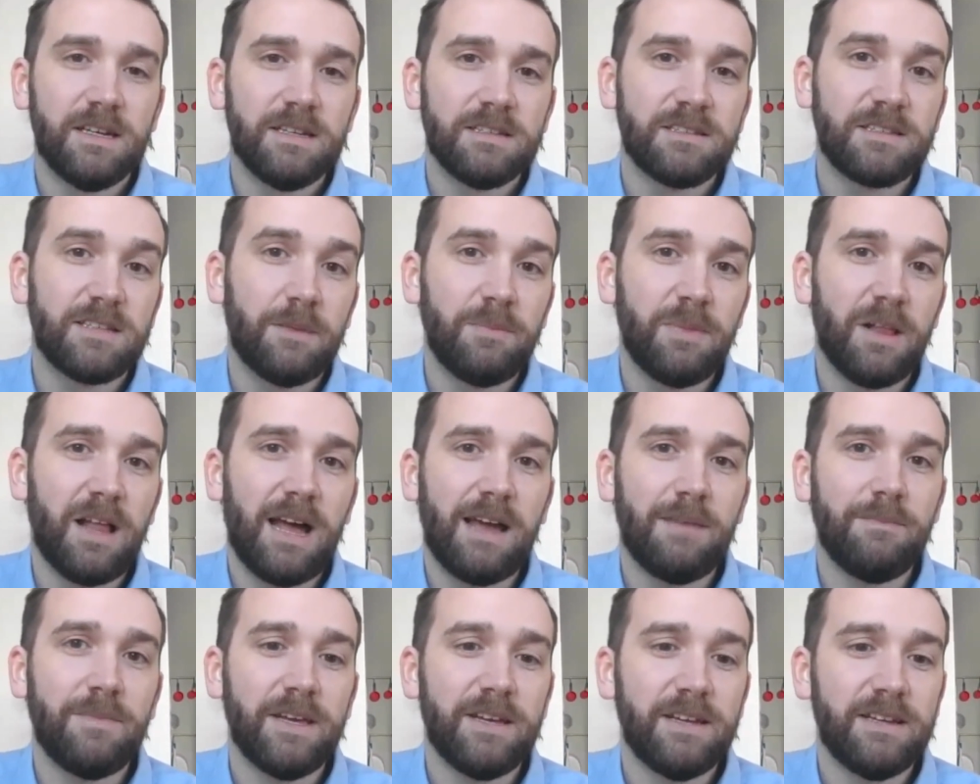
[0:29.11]

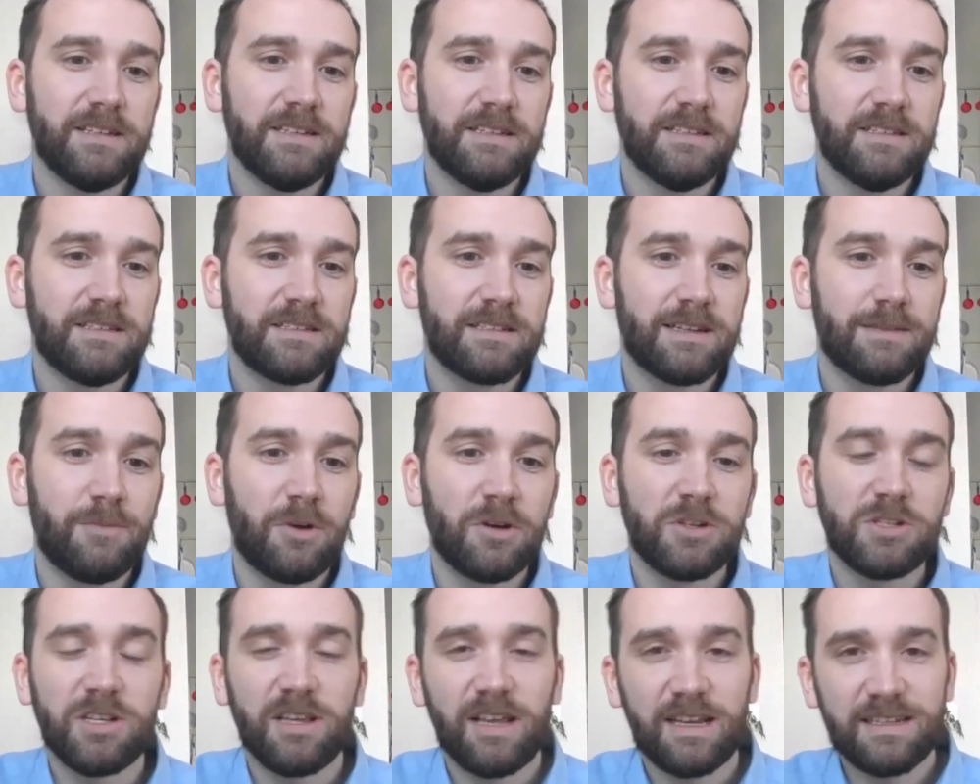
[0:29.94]
Sublime is
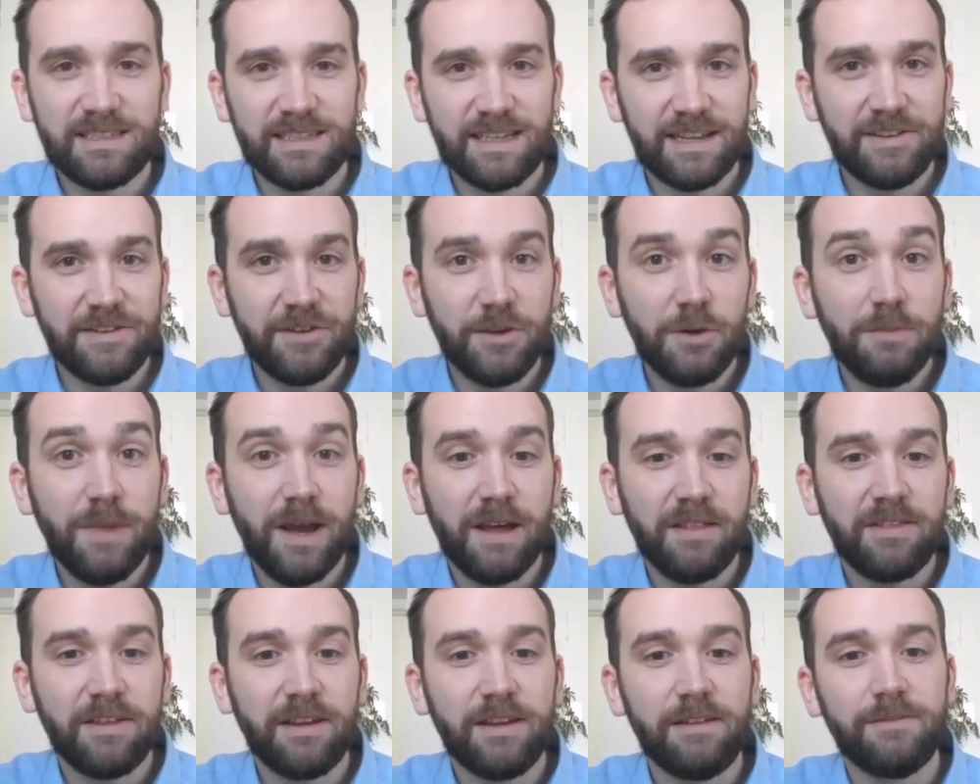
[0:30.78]
commercializing a new
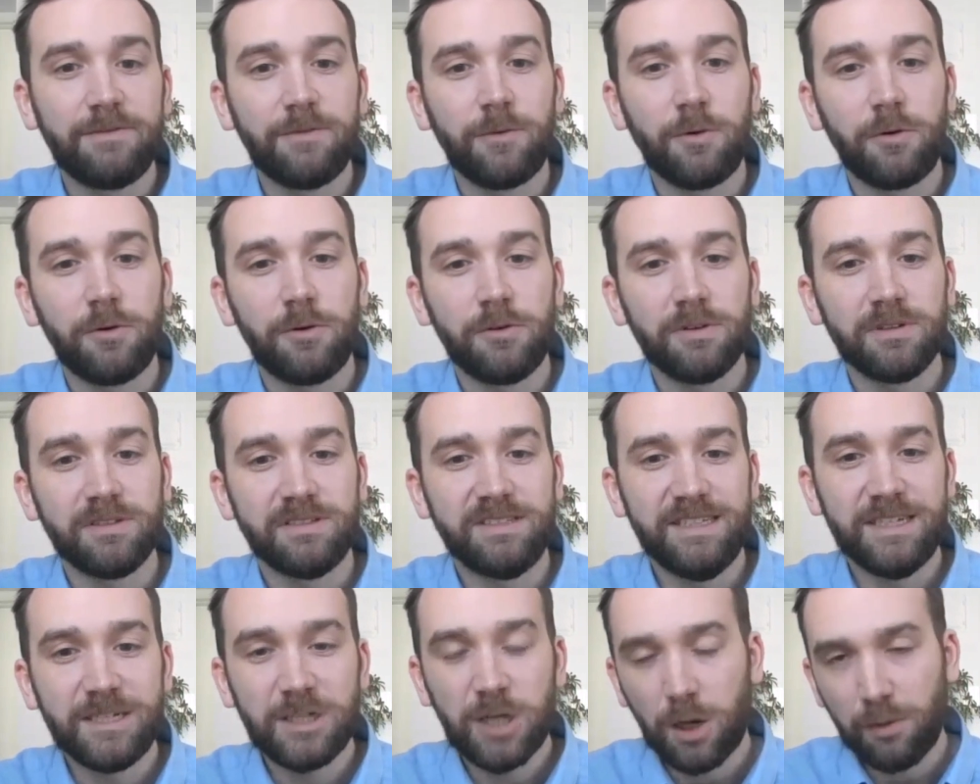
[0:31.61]
method for
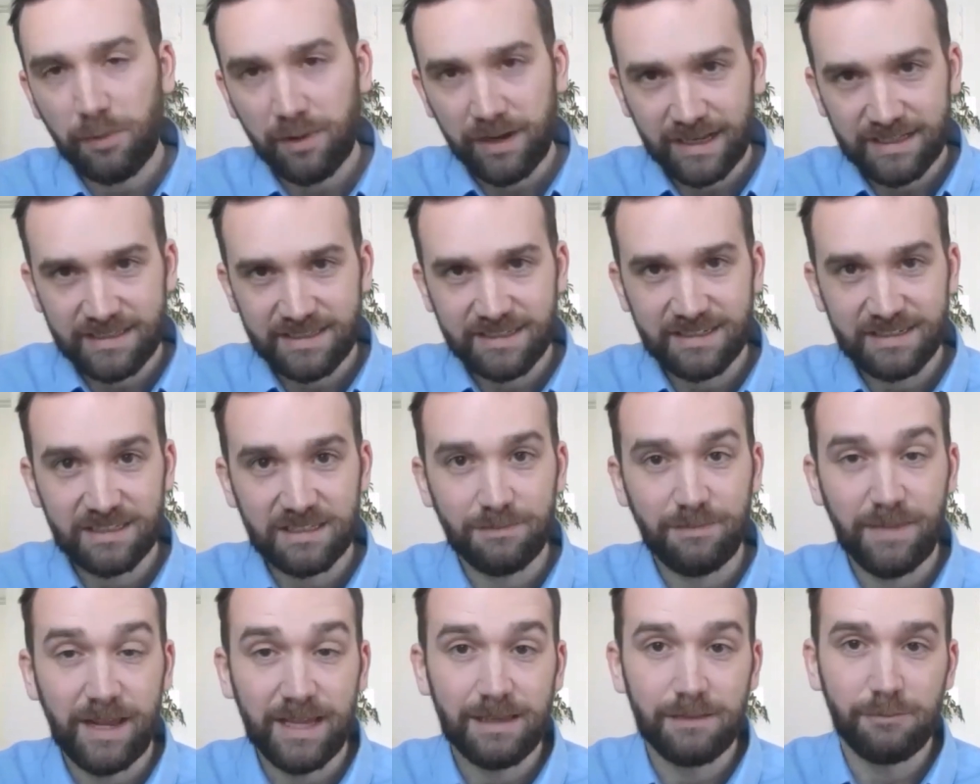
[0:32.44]
decarbonizing
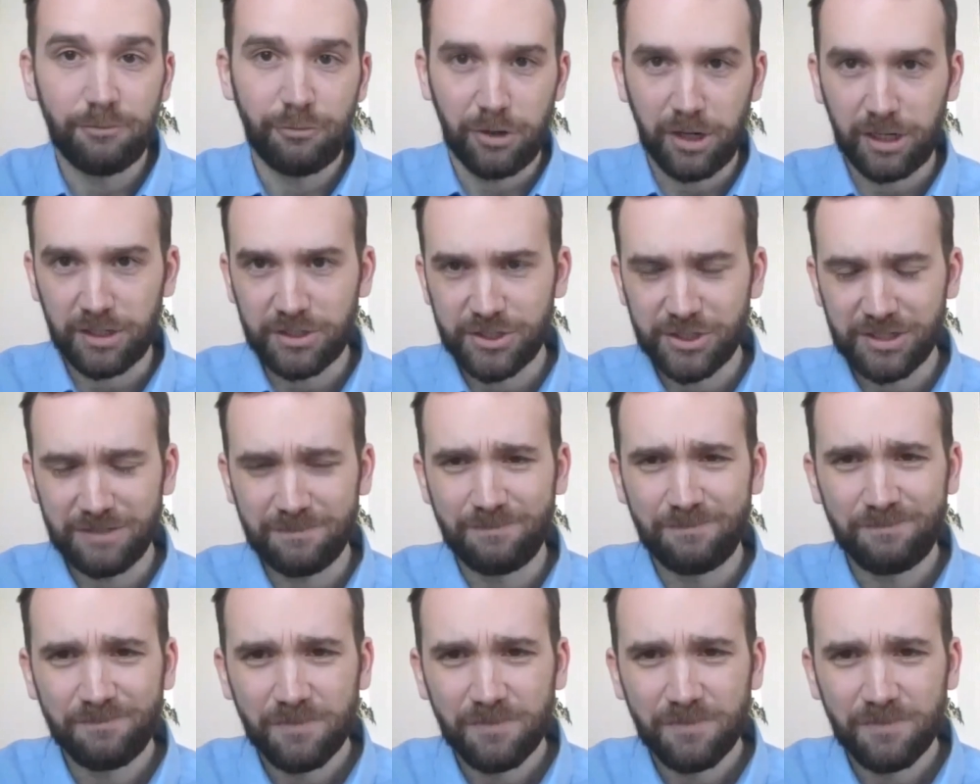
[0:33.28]
cement production.